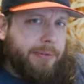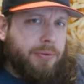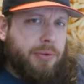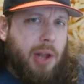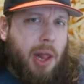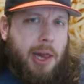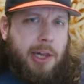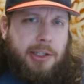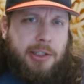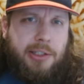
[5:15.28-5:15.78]

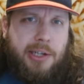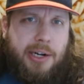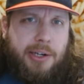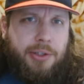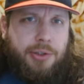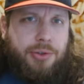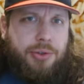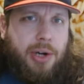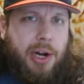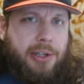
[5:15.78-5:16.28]
but it's
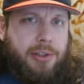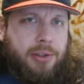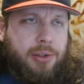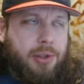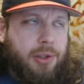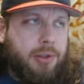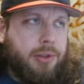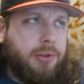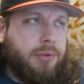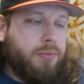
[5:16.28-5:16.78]
not as
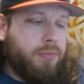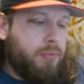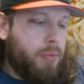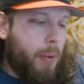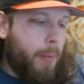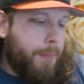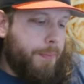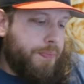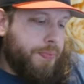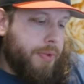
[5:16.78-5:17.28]
dry as it looks.
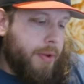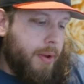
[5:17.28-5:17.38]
